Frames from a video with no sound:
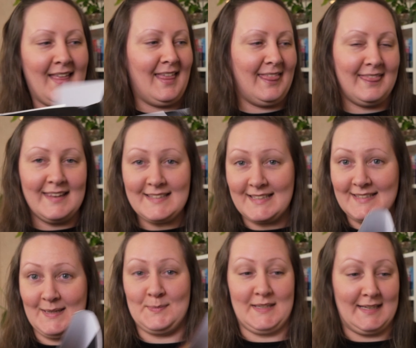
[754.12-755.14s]
This is
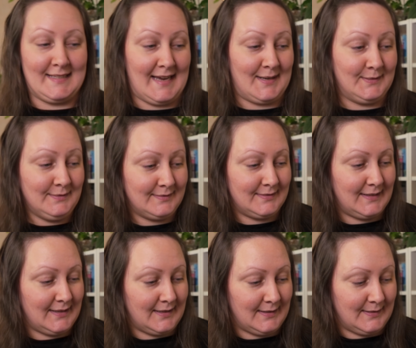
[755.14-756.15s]
upside down.
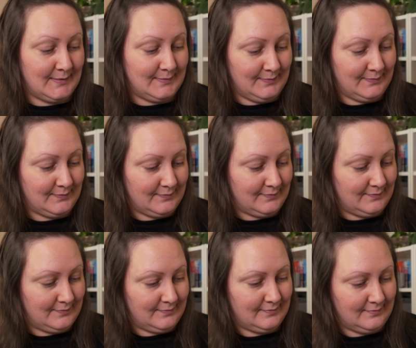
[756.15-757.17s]
And
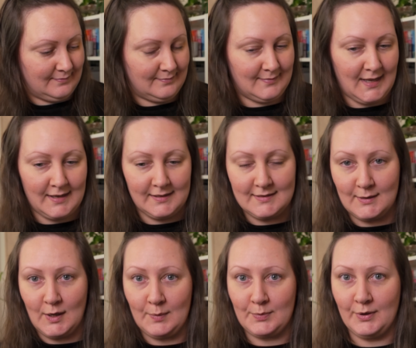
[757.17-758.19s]
it's a
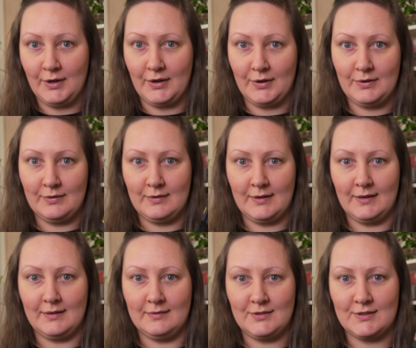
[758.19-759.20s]
lot prettier, like
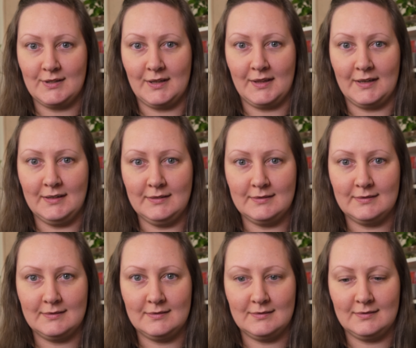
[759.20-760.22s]
just like that.
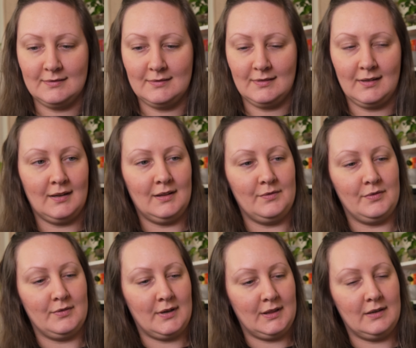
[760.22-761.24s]
I
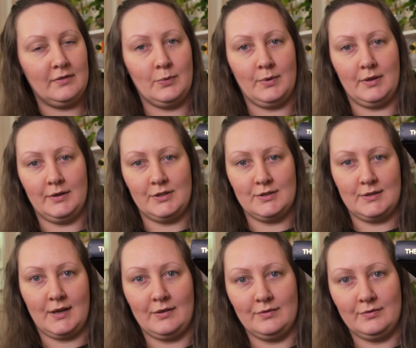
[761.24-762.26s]
love it when they just
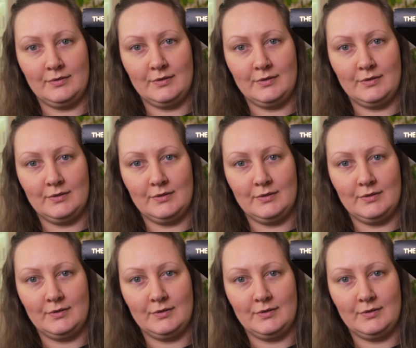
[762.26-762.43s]
have